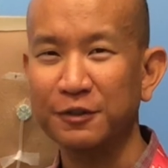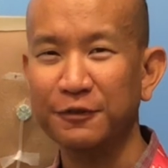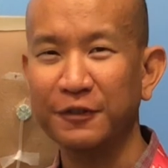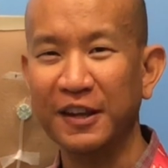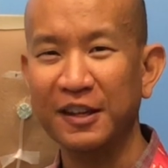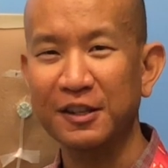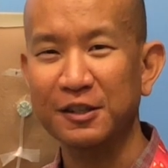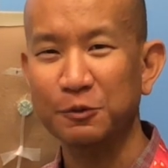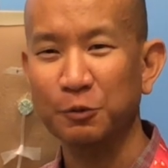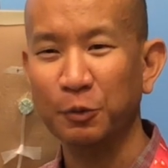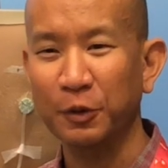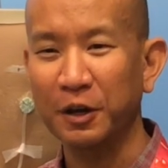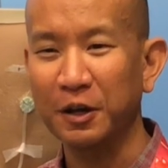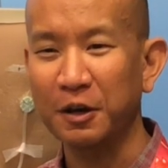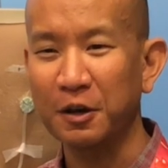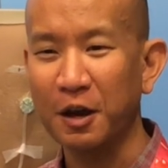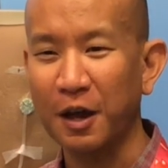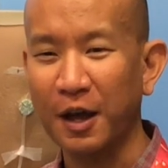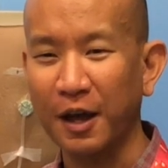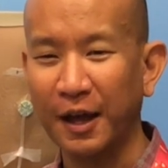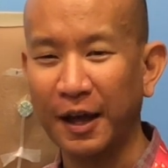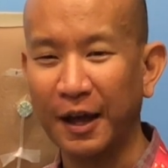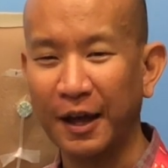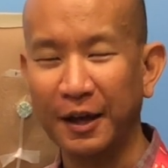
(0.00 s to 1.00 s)
face when
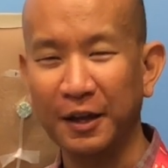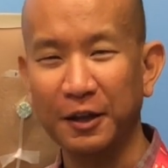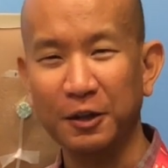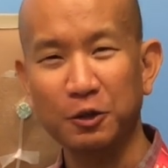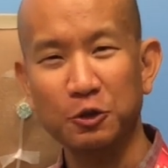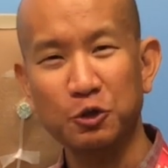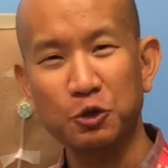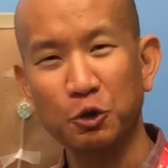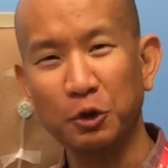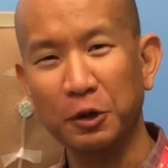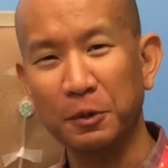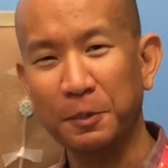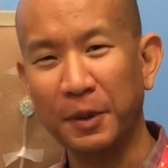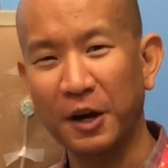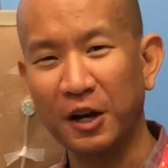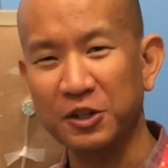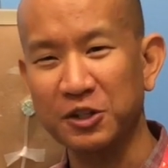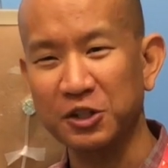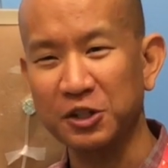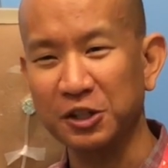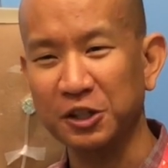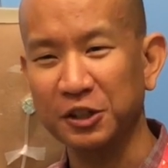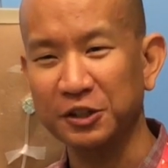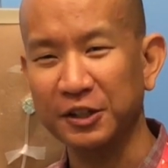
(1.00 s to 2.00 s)
doing
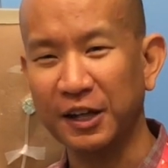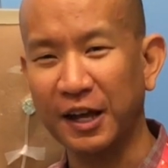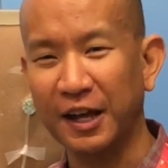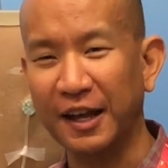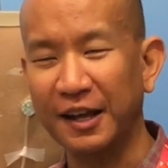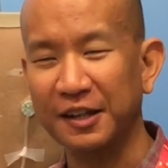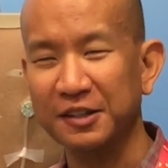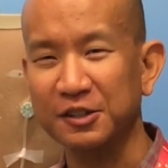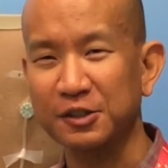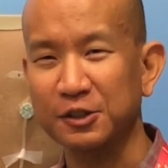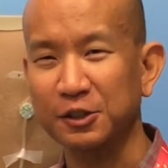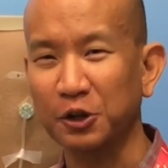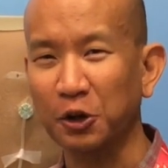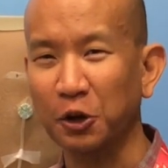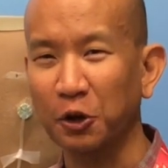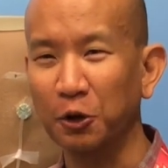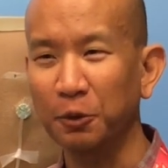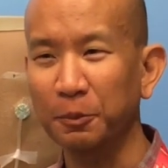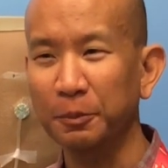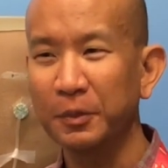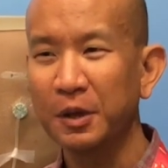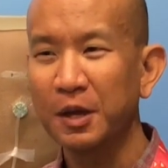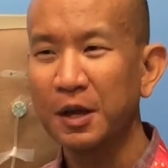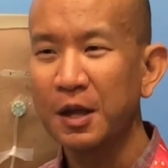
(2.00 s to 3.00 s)
peritoneal dialysis at
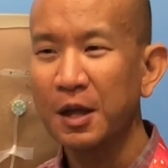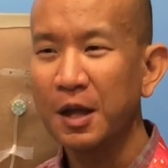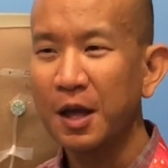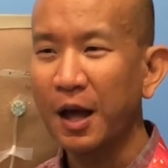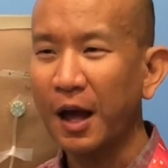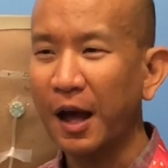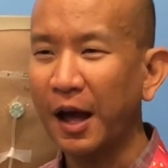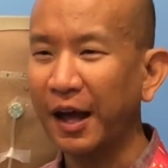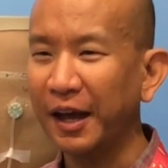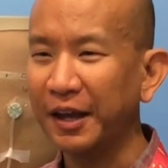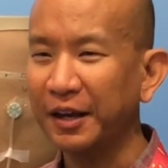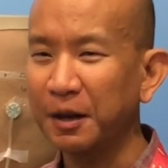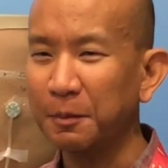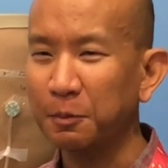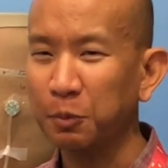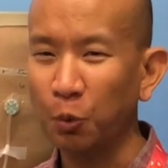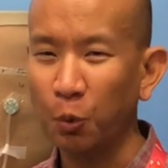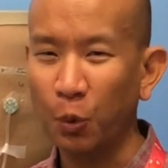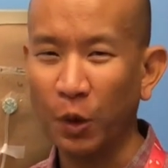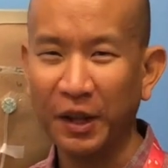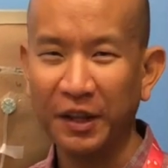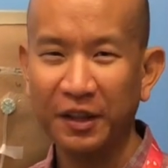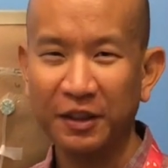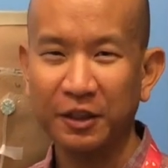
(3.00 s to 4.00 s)
home. Number
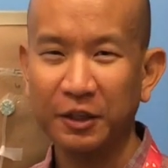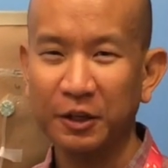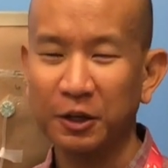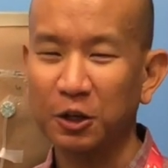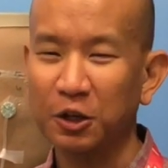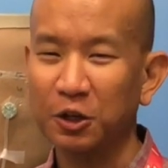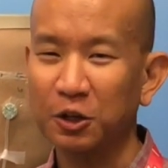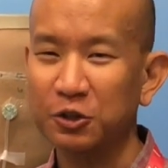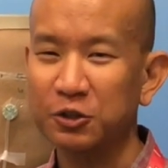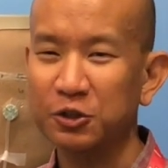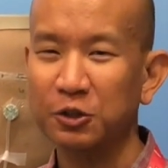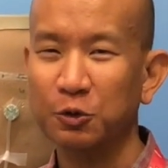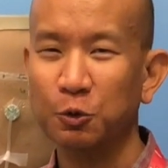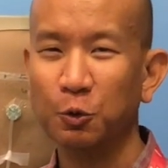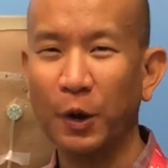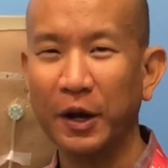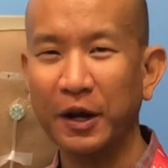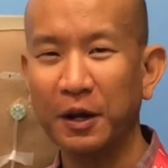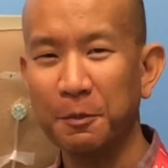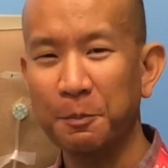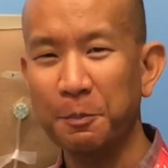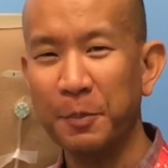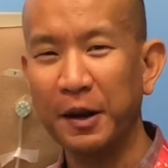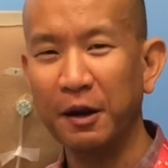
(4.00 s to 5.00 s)
one, there's quite
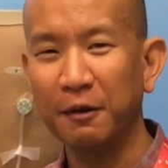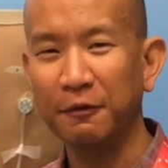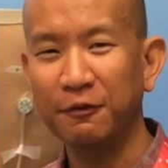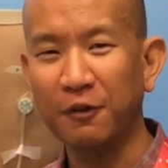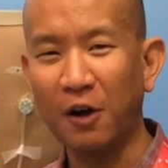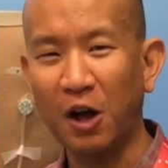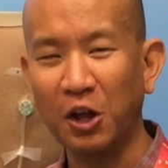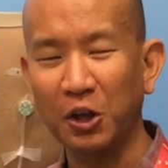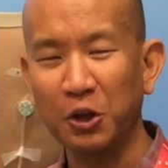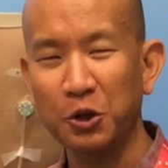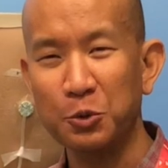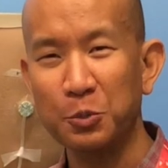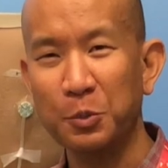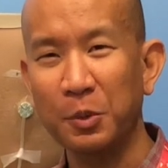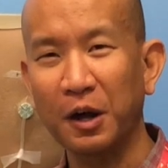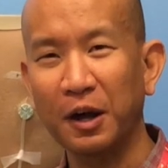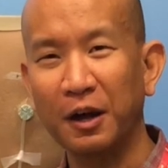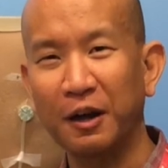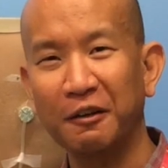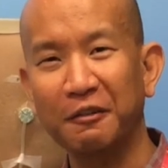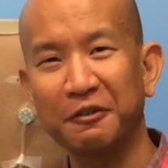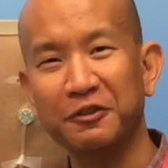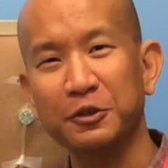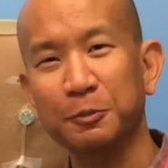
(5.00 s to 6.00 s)
a bit of volume
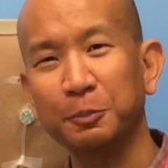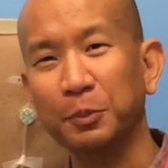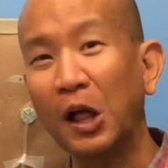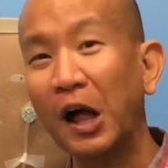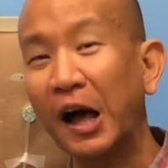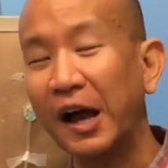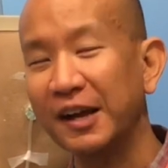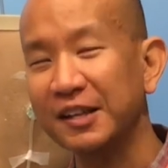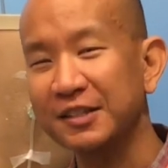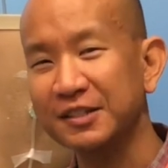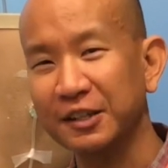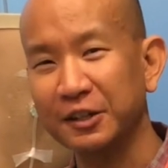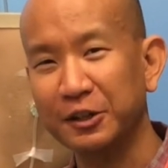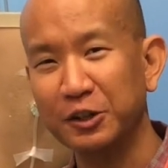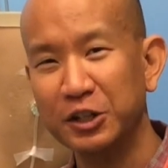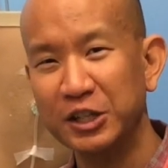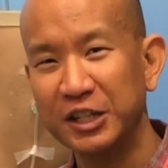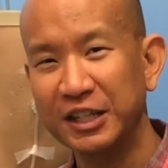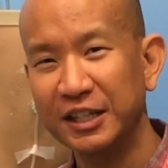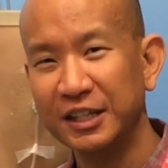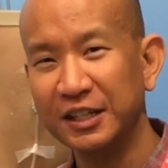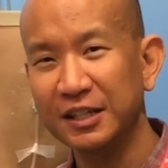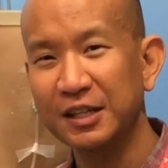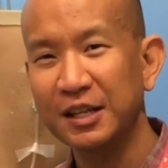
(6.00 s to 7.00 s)
of supplies that are
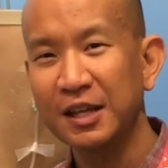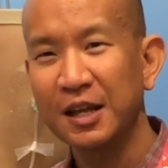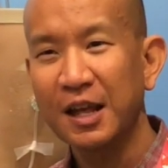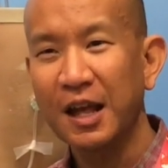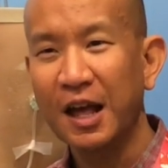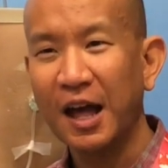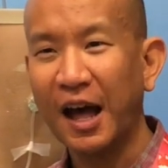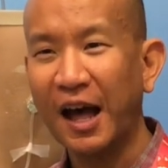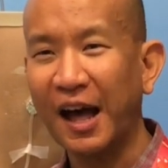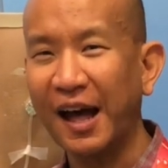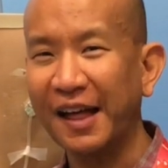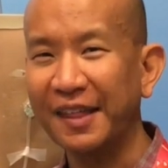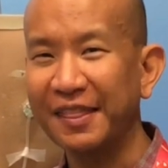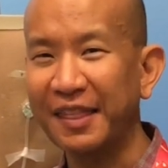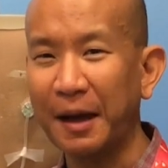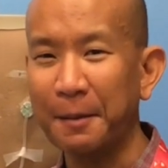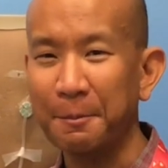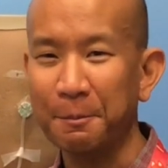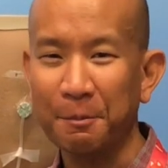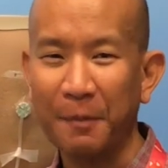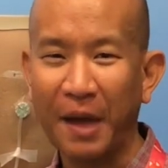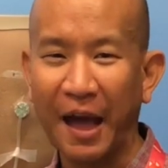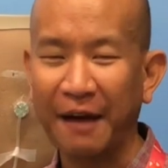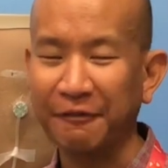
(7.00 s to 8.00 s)
needed that
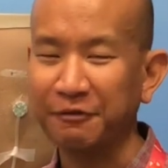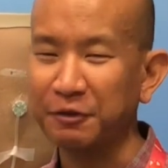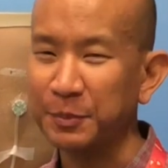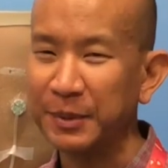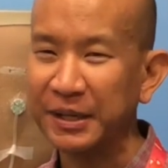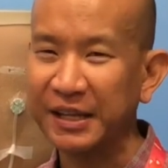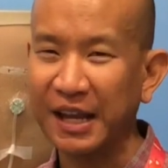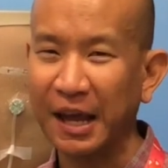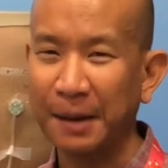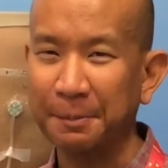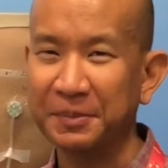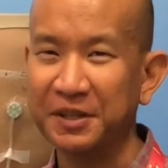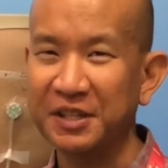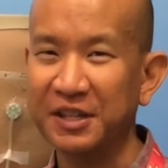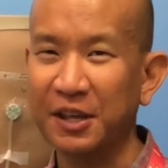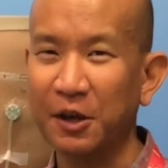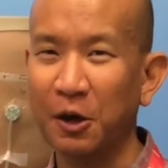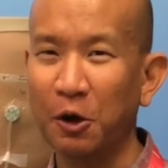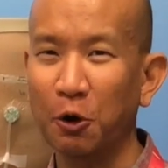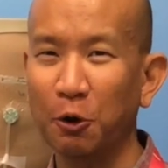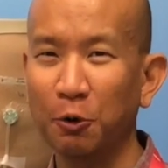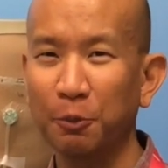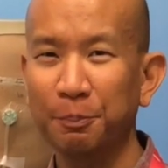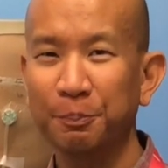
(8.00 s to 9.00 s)
have to be kept in the
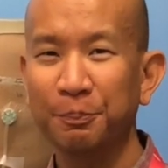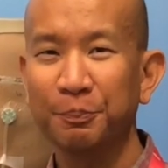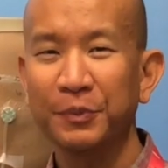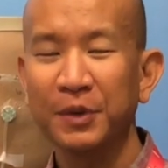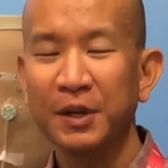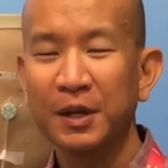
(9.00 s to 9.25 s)
home.